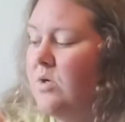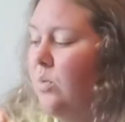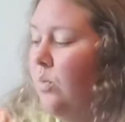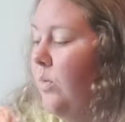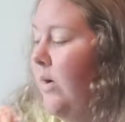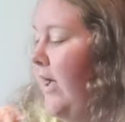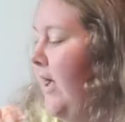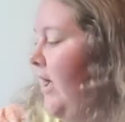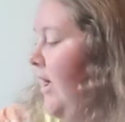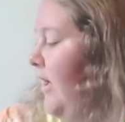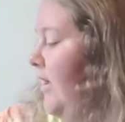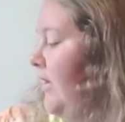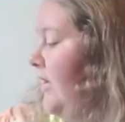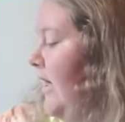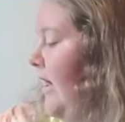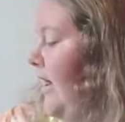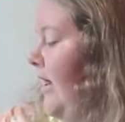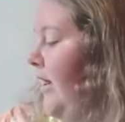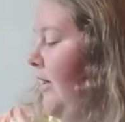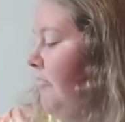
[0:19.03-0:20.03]
Well,
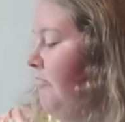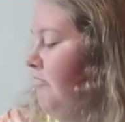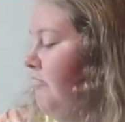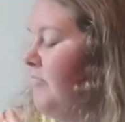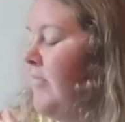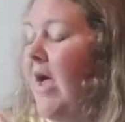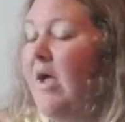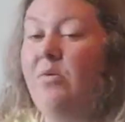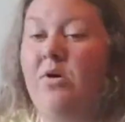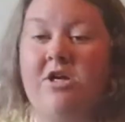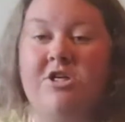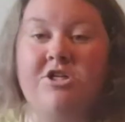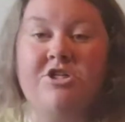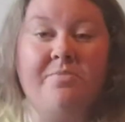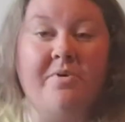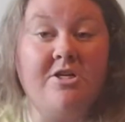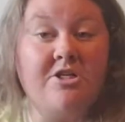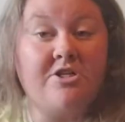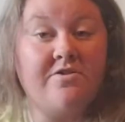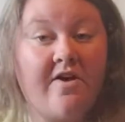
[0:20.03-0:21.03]
I watched a
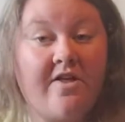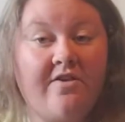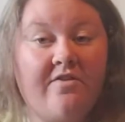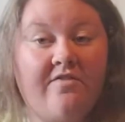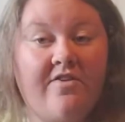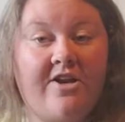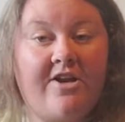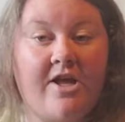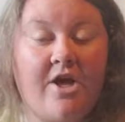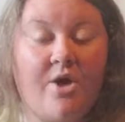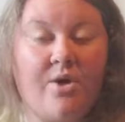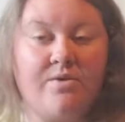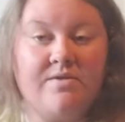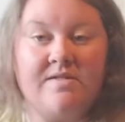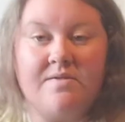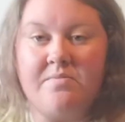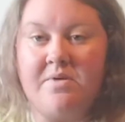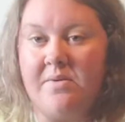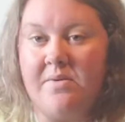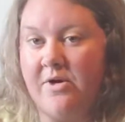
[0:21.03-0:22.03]
bunch of other videos
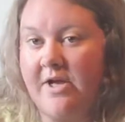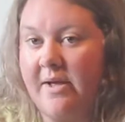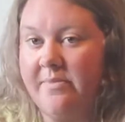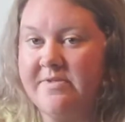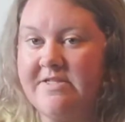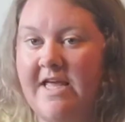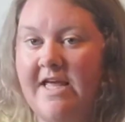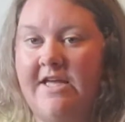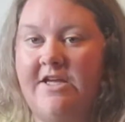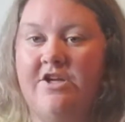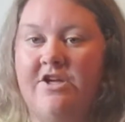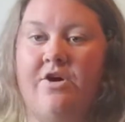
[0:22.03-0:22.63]
and people kept saying,